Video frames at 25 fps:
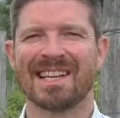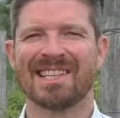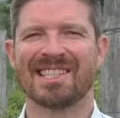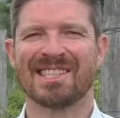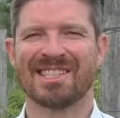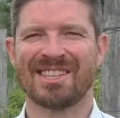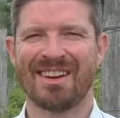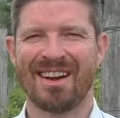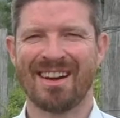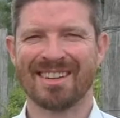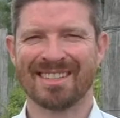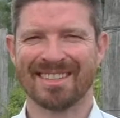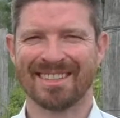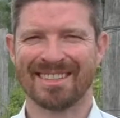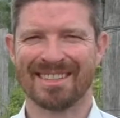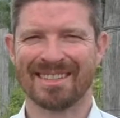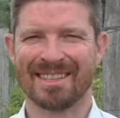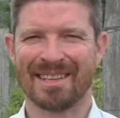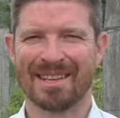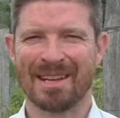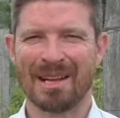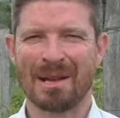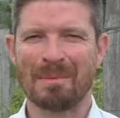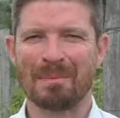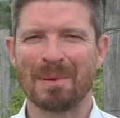get started.
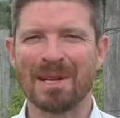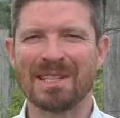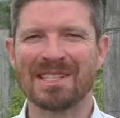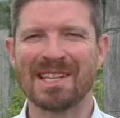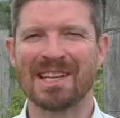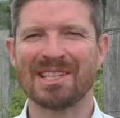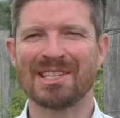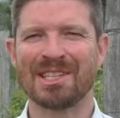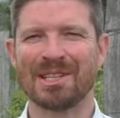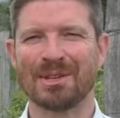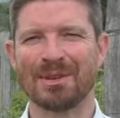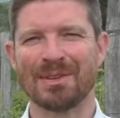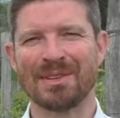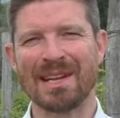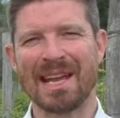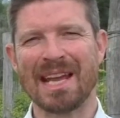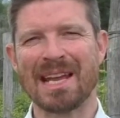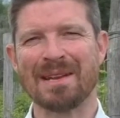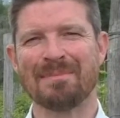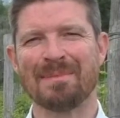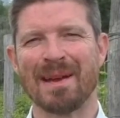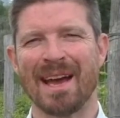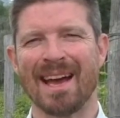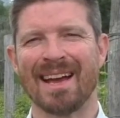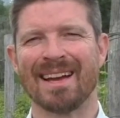Please enter your
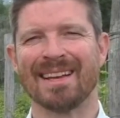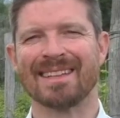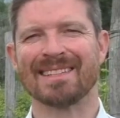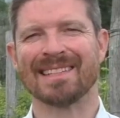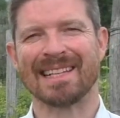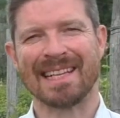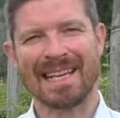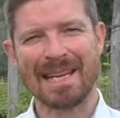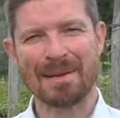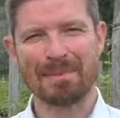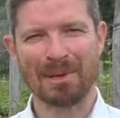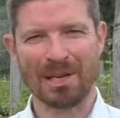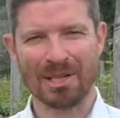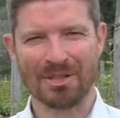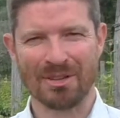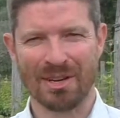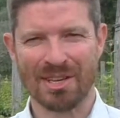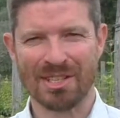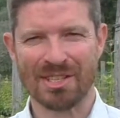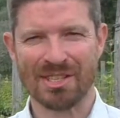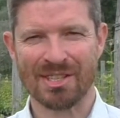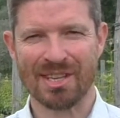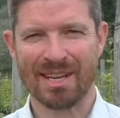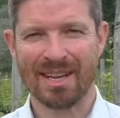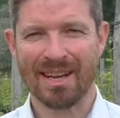name and email
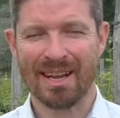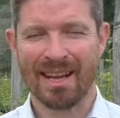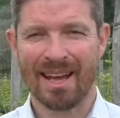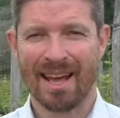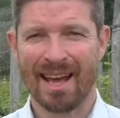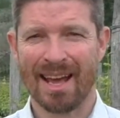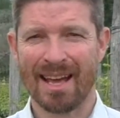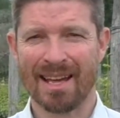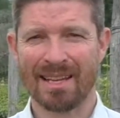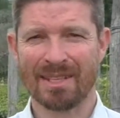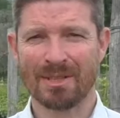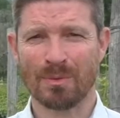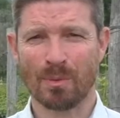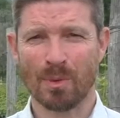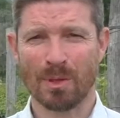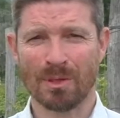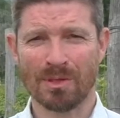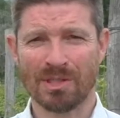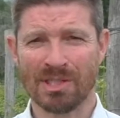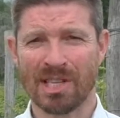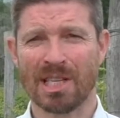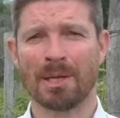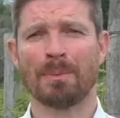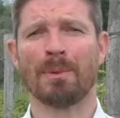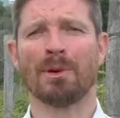address and
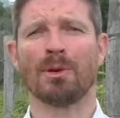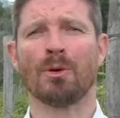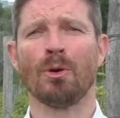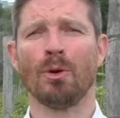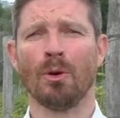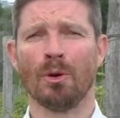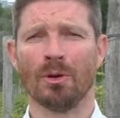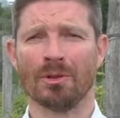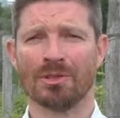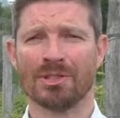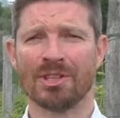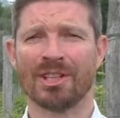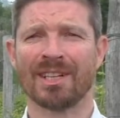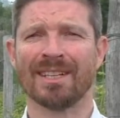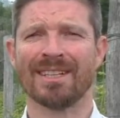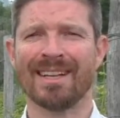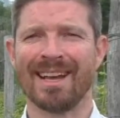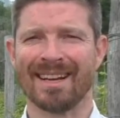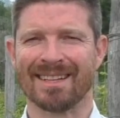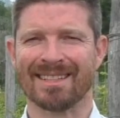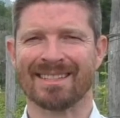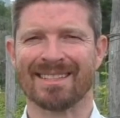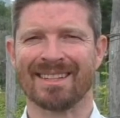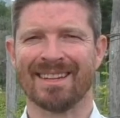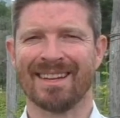we'll set up a call to
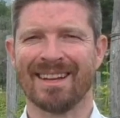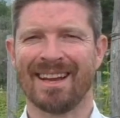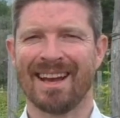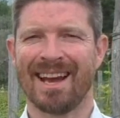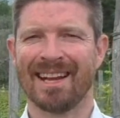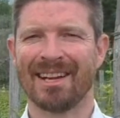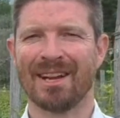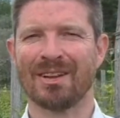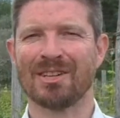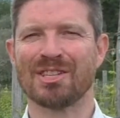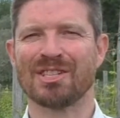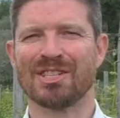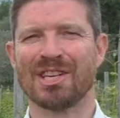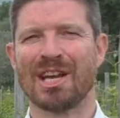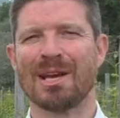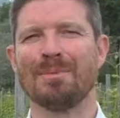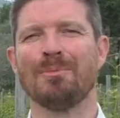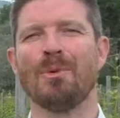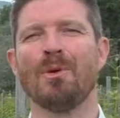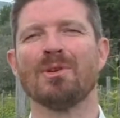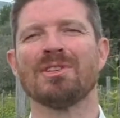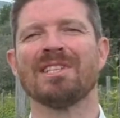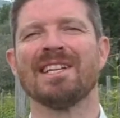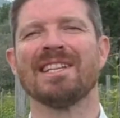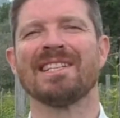connect, and I'll share
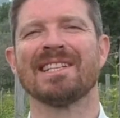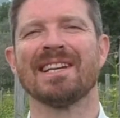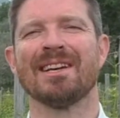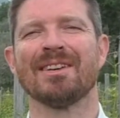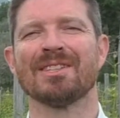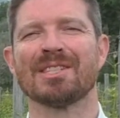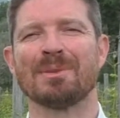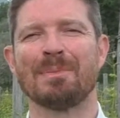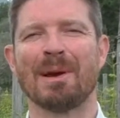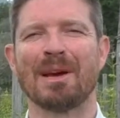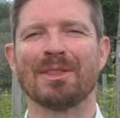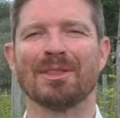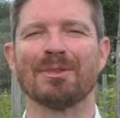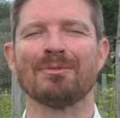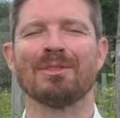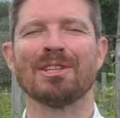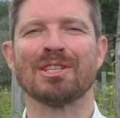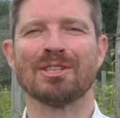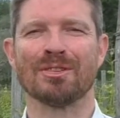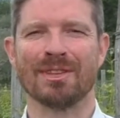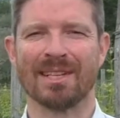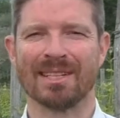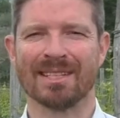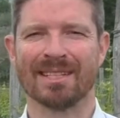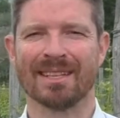more details about the
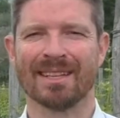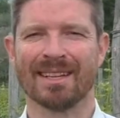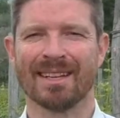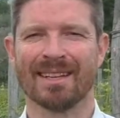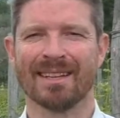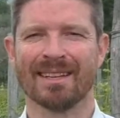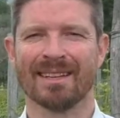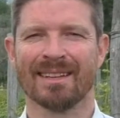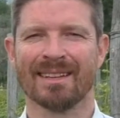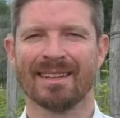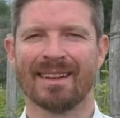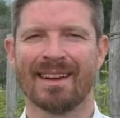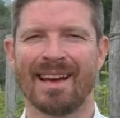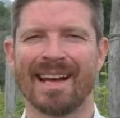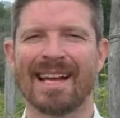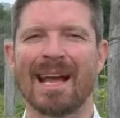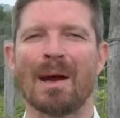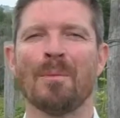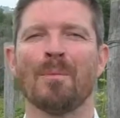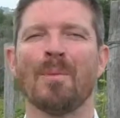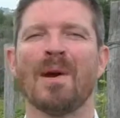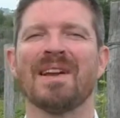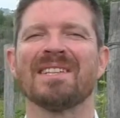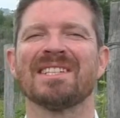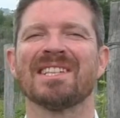retreat. I
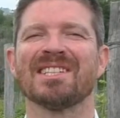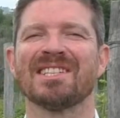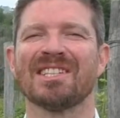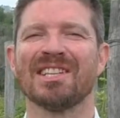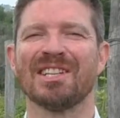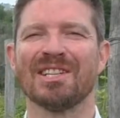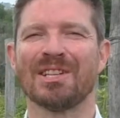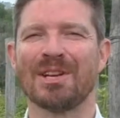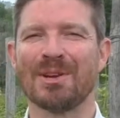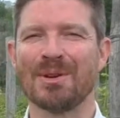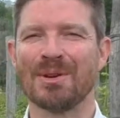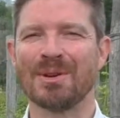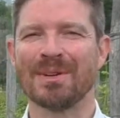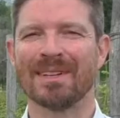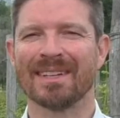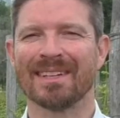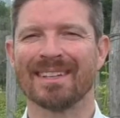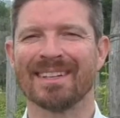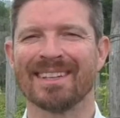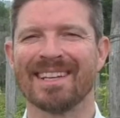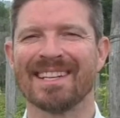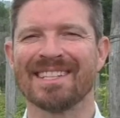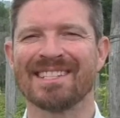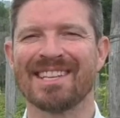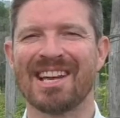can't wait to see you
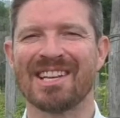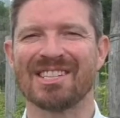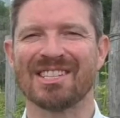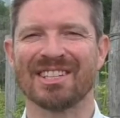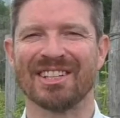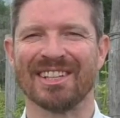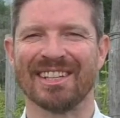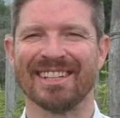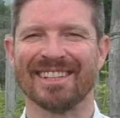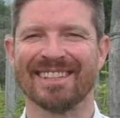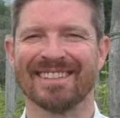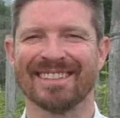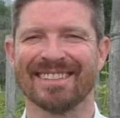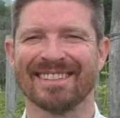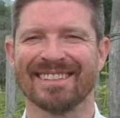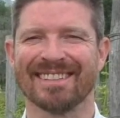in Tuscany.